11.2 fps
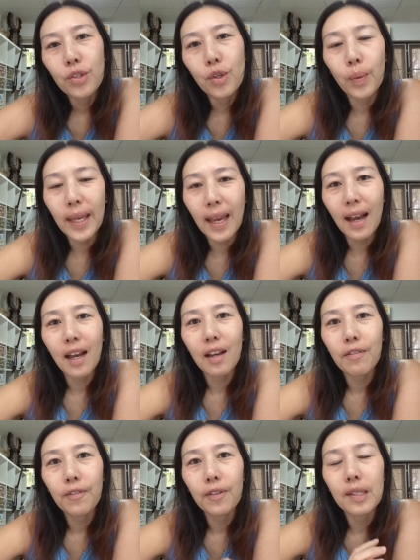So we
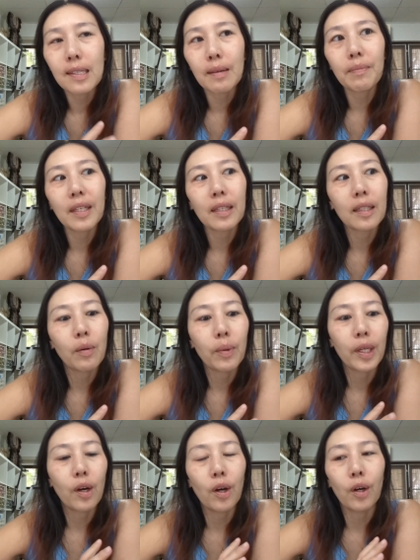have something that we
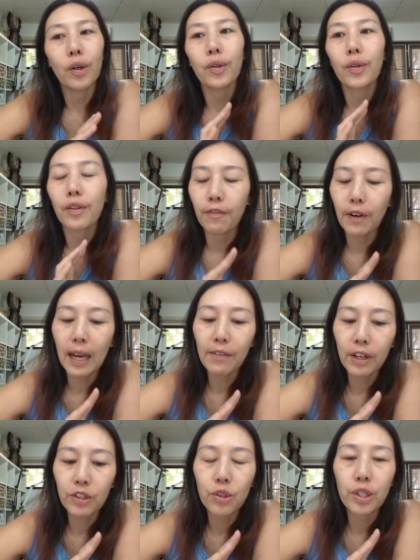call the
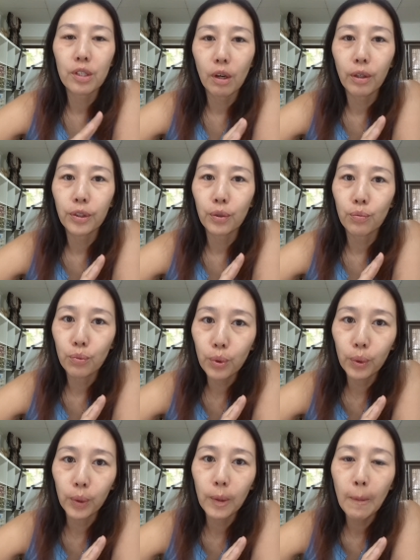500 Dalton
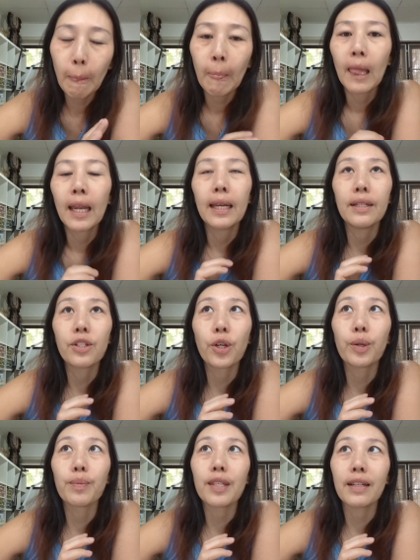rule in
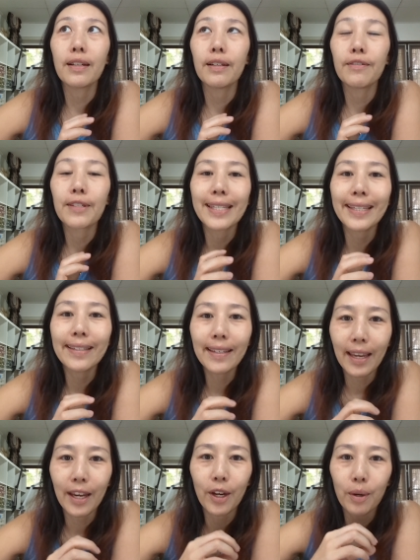terms of
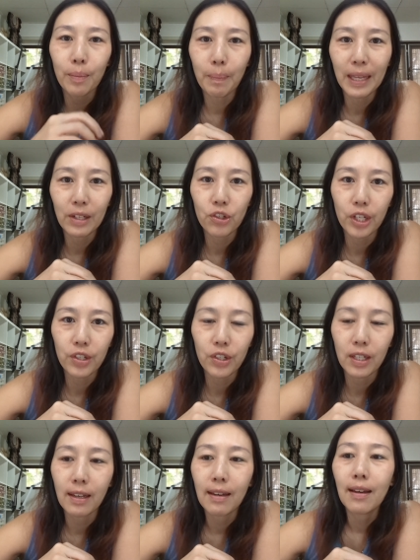skincare
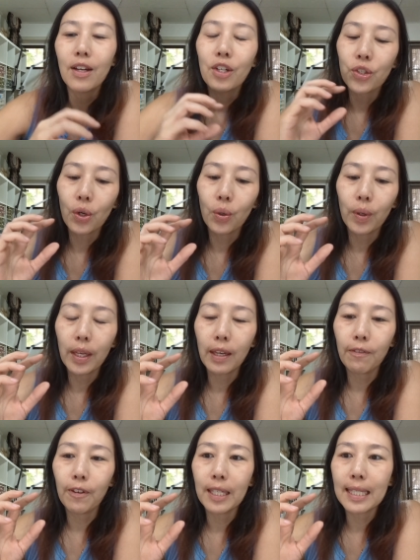penetration. So
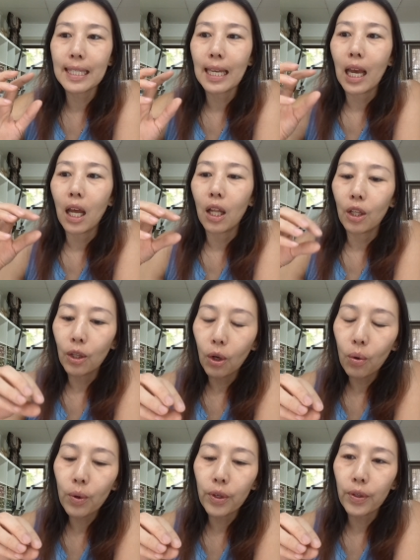if it's
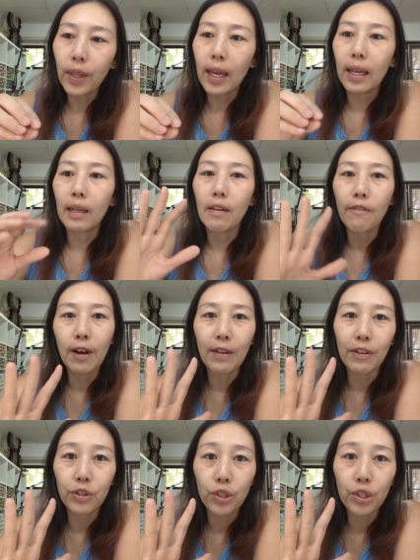lower than
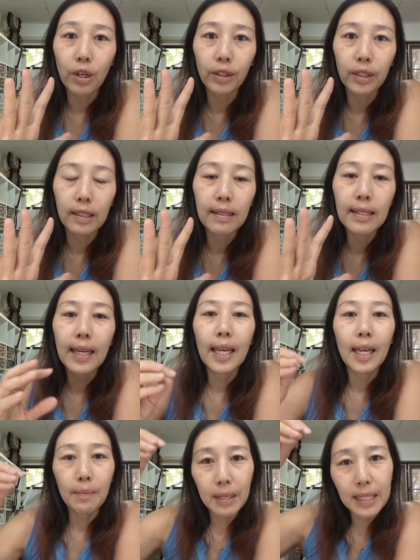500 Daltons,
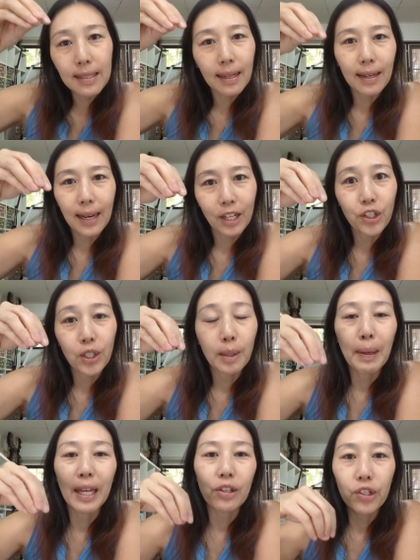it means that it actually
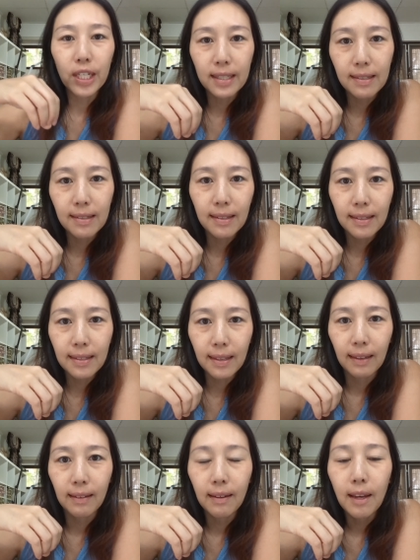penetrates into the skin.